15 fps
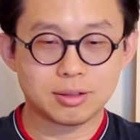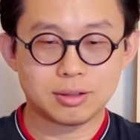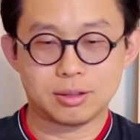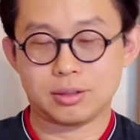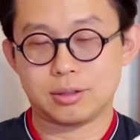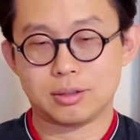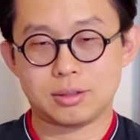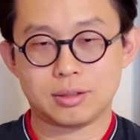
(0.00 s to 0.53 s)

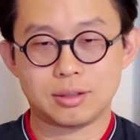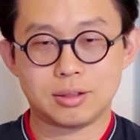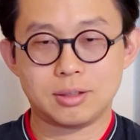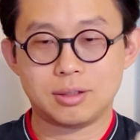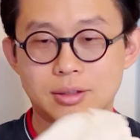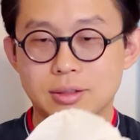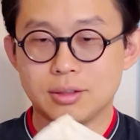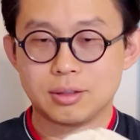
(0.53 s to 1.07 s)

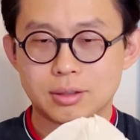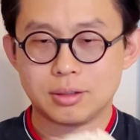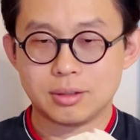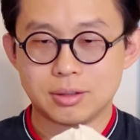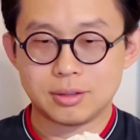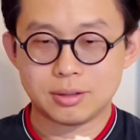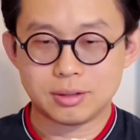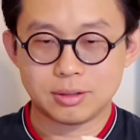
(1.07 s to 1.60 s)

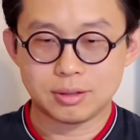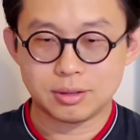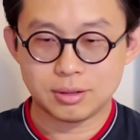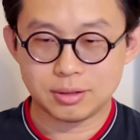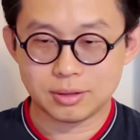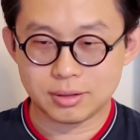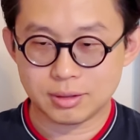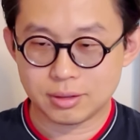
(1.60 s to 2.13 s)

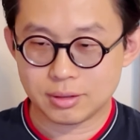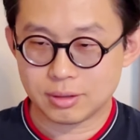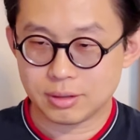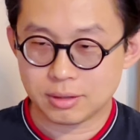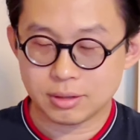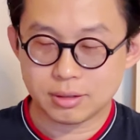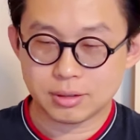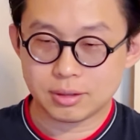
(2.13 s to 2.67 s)
(no one is talking)